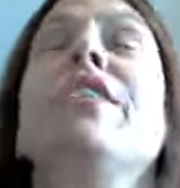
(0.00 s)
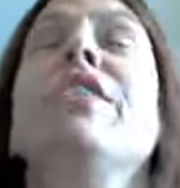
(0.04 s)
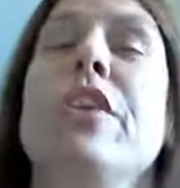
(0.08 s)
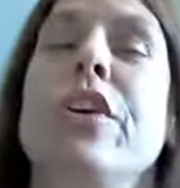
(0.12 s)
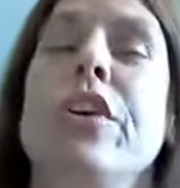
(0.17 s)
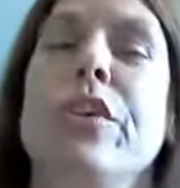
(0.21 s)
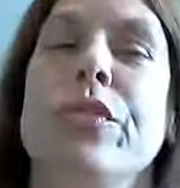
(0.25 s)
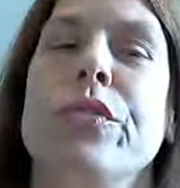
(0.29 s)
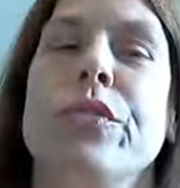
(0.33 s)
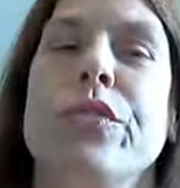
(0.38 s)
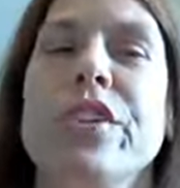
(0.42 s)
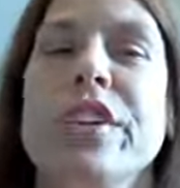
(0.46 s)

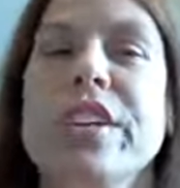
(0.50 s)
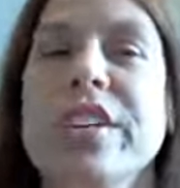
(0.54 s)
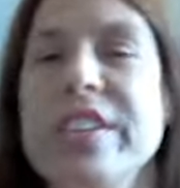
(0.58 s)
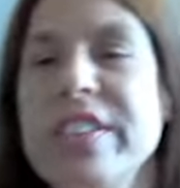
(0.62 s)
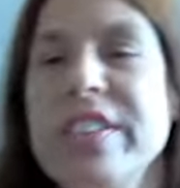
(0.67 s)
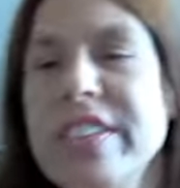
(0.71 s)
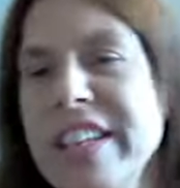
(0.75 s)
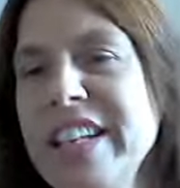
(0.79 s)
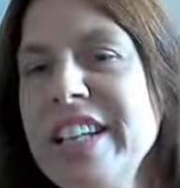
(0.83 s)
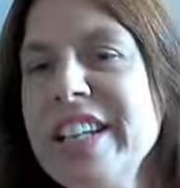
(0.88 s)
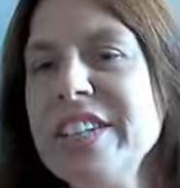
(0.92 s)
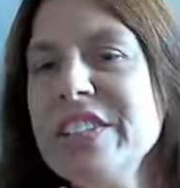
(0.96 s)

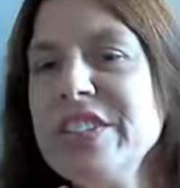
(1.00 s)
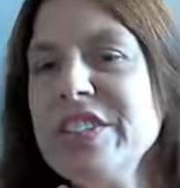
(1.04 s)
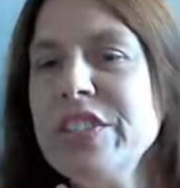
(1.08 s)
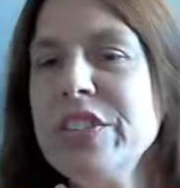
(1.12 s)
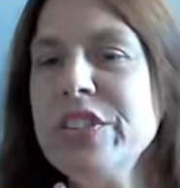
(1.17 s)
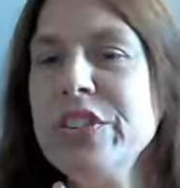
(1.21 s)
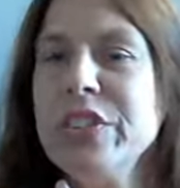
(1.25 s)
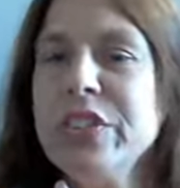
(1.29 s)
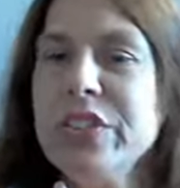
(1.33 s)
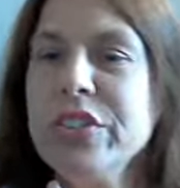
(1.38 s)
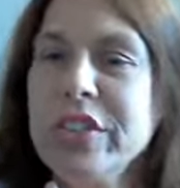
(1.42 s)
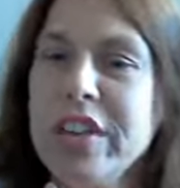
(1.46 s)
everything to
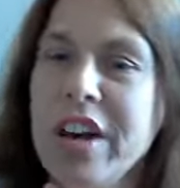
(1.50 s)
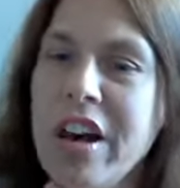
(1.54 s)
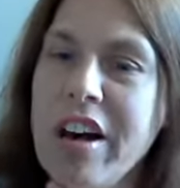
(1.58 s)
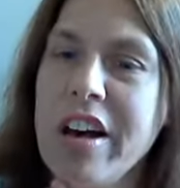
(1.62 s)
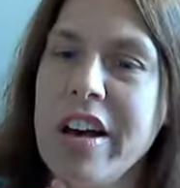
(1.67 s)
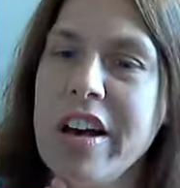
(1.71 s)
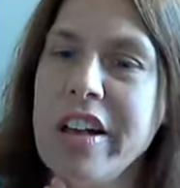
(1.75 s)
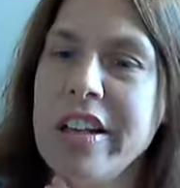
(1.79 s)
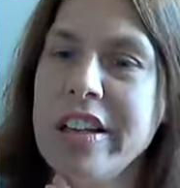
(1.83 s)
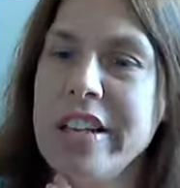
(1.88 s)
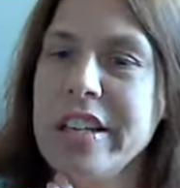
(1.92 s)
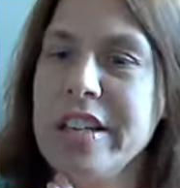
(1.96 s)
God
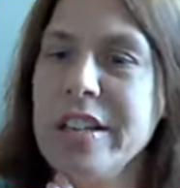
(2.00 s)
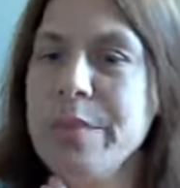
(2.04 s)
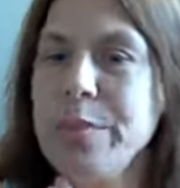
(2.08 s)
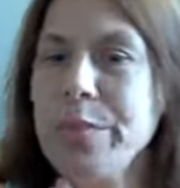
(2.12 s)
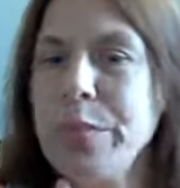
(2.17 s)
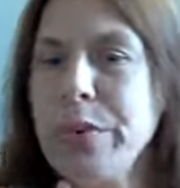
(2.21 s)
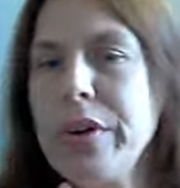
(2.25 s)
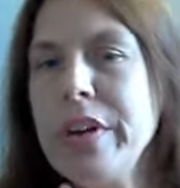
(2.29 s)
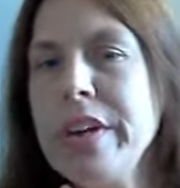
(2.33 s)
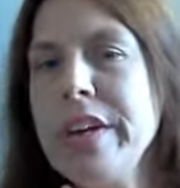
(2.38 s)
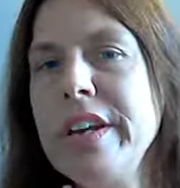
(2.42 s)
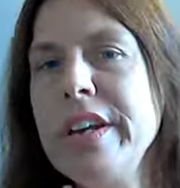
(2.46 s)
in
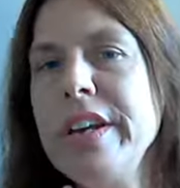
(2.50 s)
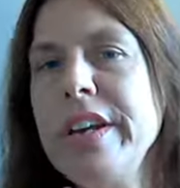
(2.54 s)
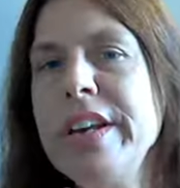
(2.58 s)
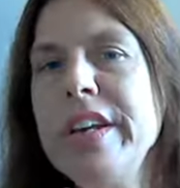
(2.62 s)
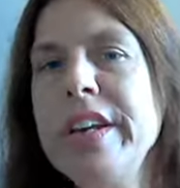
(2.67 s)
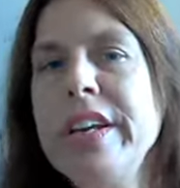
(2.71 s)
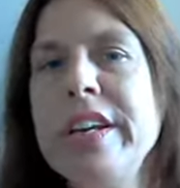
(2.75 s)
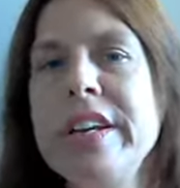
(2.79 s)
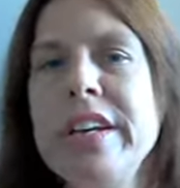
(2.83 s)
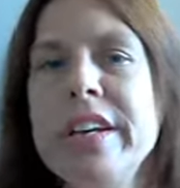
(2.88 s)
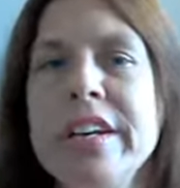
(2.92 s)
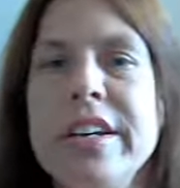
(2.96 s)

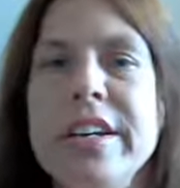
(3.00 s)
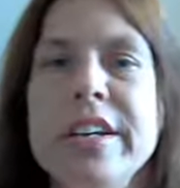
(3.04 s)
prayer.